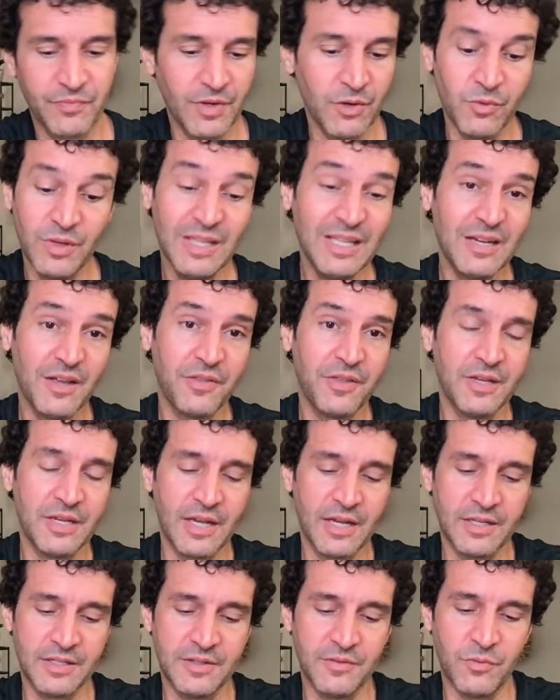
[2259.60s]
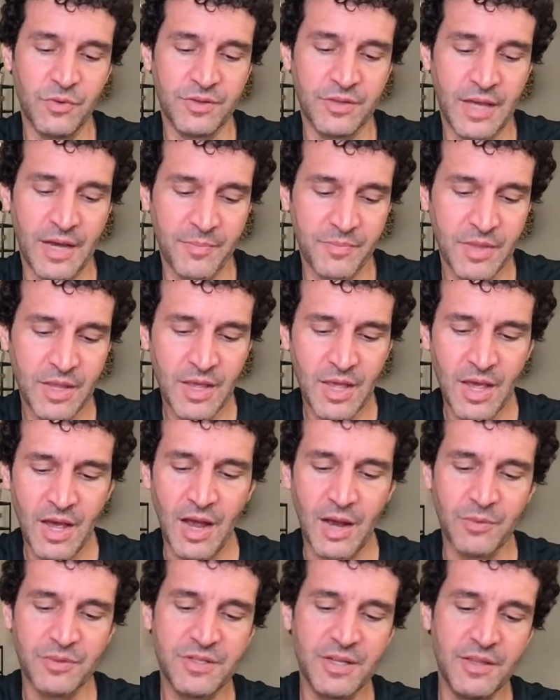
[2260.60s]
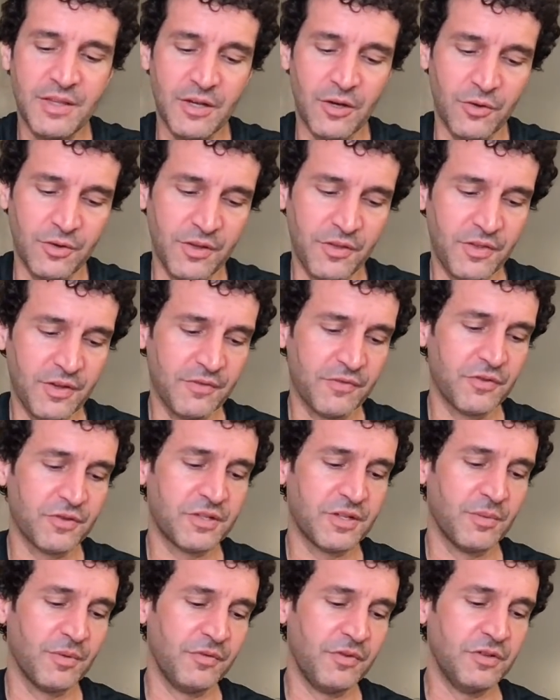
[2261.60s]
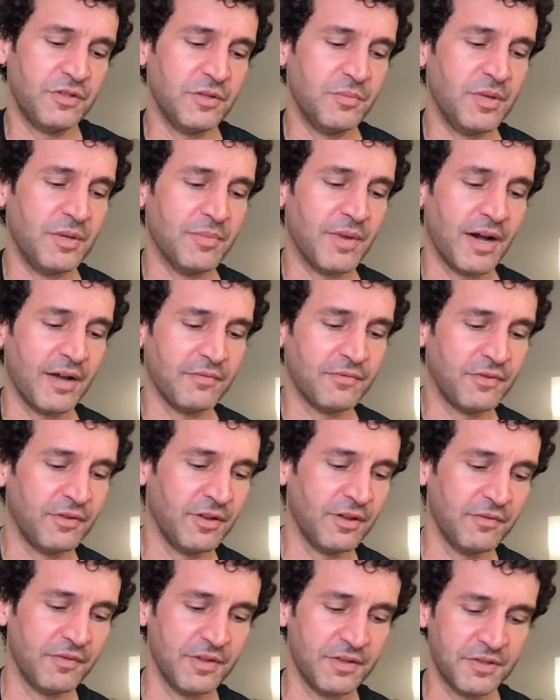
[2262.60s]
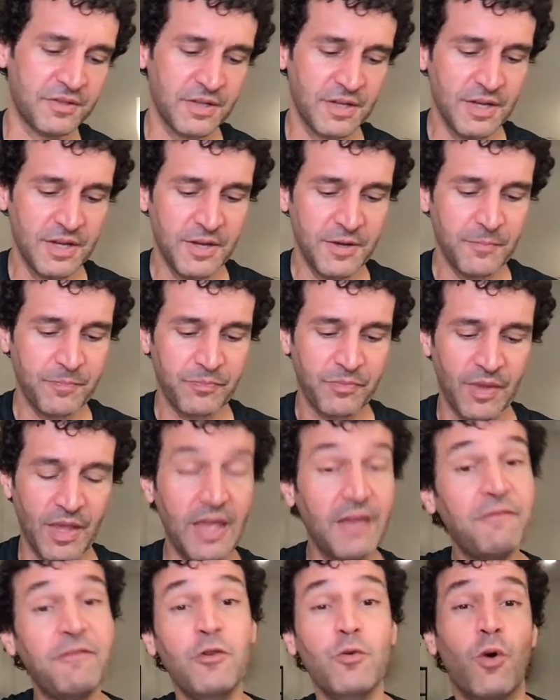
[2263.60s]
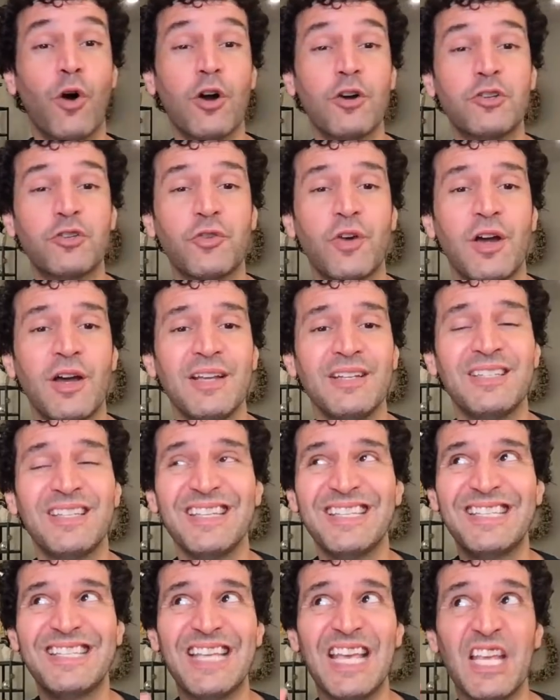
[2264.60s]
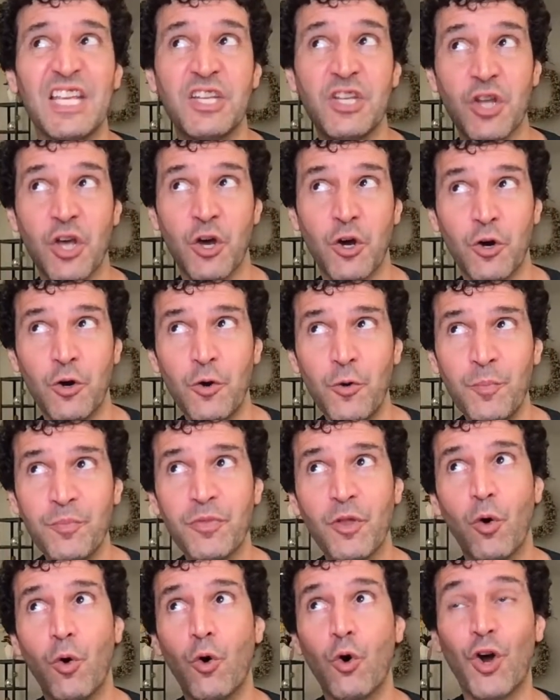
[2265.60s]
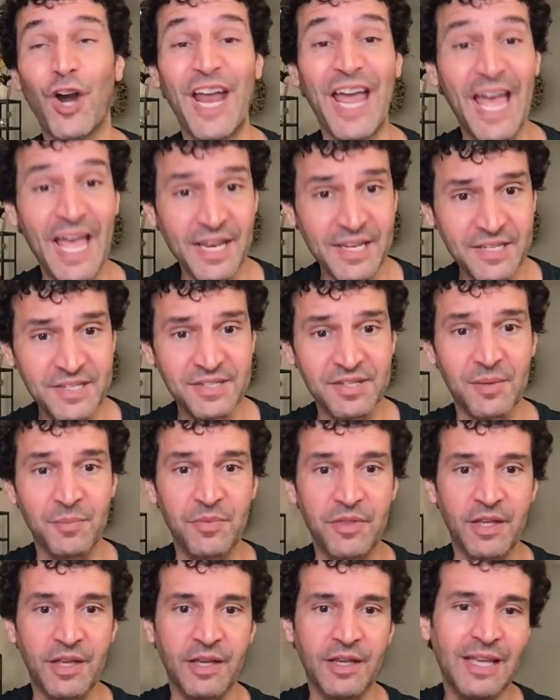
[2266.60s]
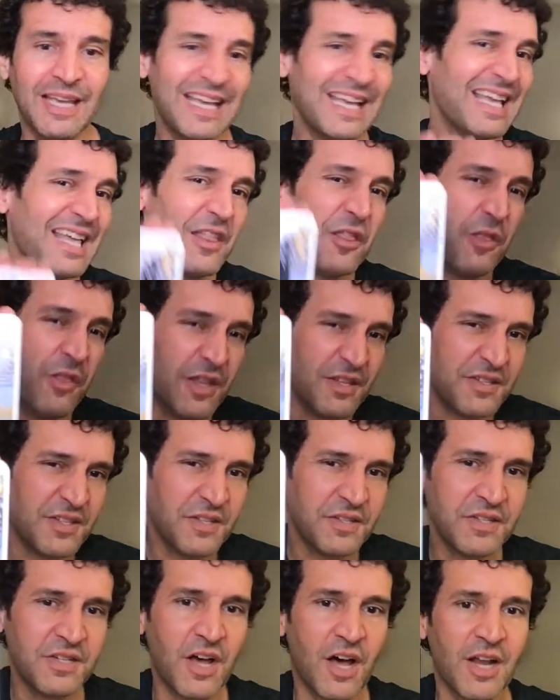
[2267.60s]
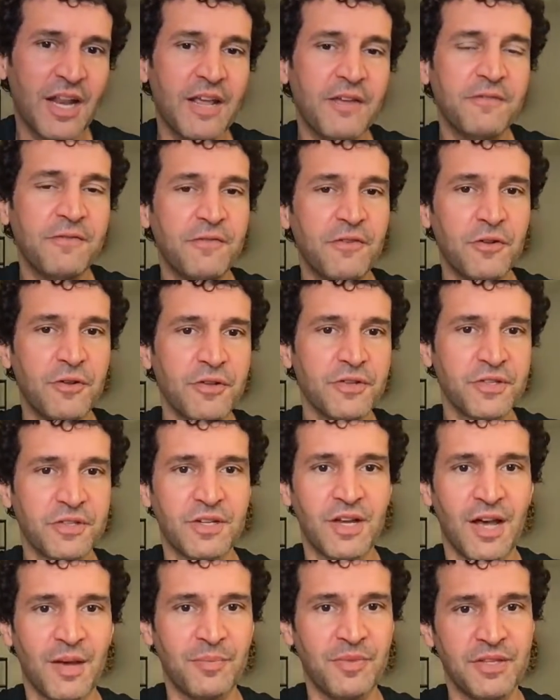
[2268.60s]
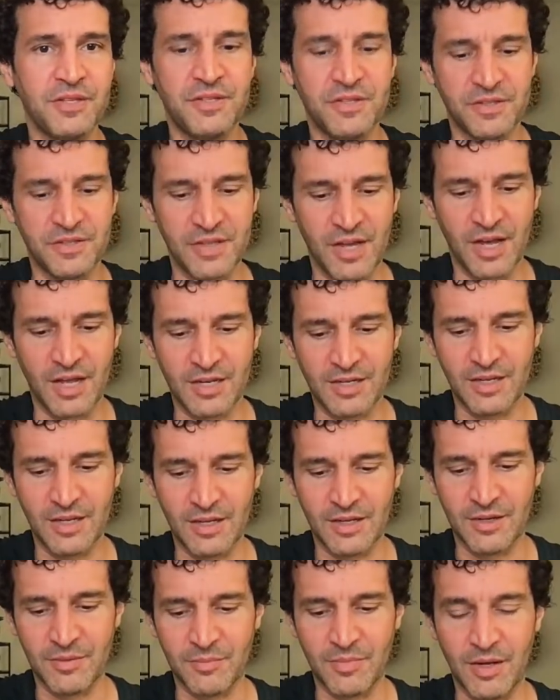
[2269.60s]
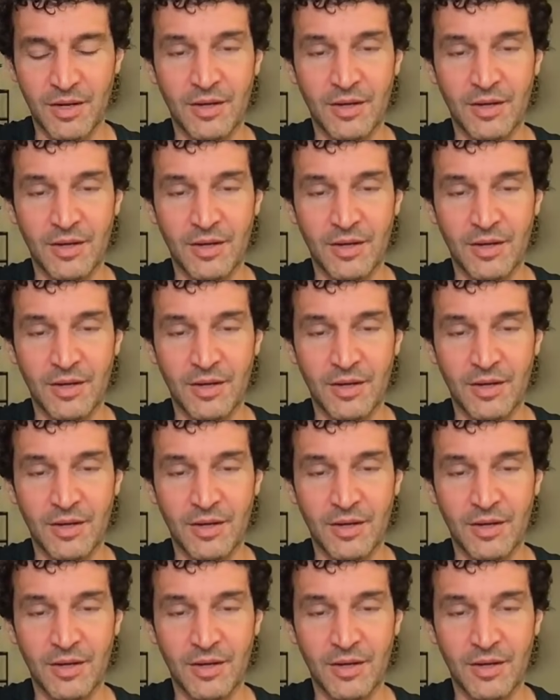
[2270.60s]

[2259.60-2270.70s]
Really nothing negative with that. I would say the only thing for some of you to be mindful of is if you are trying to say no or end something, this is not a full stop. This is not a